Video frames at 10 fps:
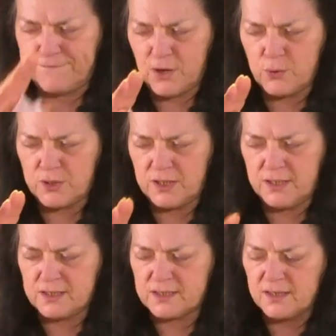
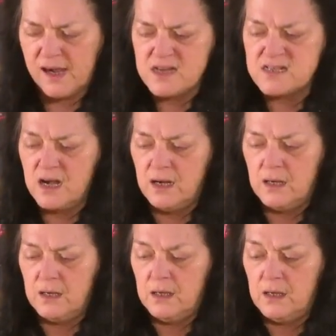focus.
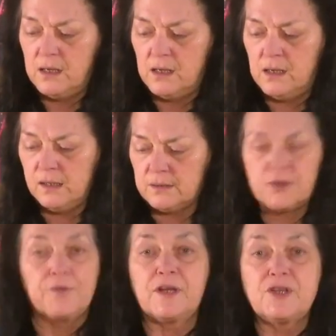
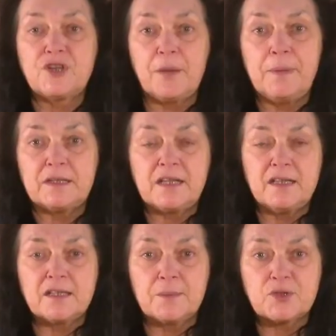Don't forget you got to pick the
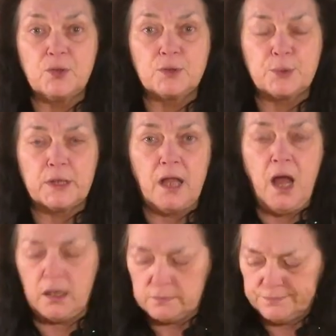kids up at school at three
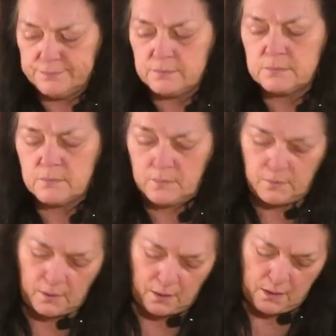o'clock.
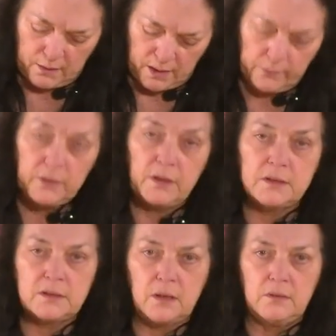Okay. Well,
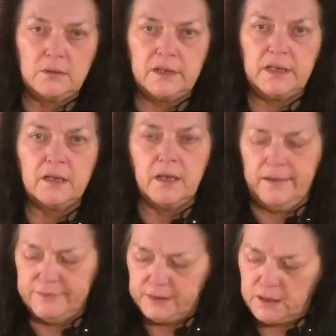it's only
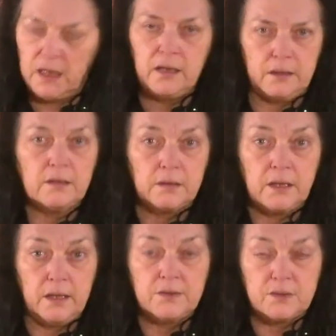eleven. I,
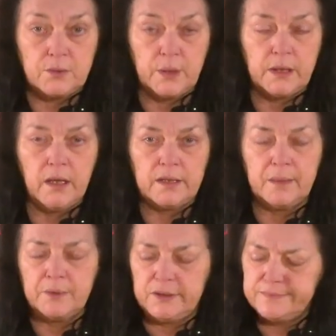kids, three o'clock.
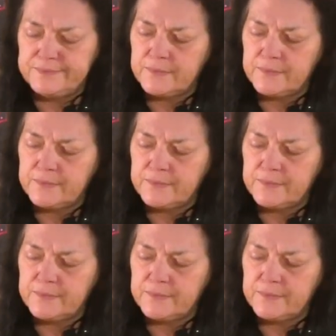I'm good.